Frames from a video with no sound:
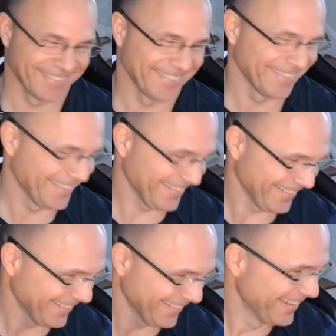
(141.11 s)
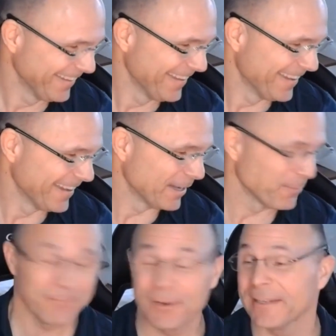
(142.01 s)

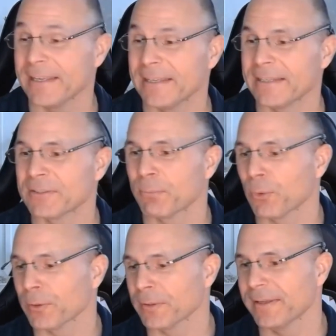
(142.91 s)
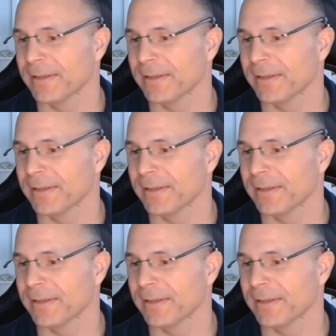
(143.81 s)
But it is important.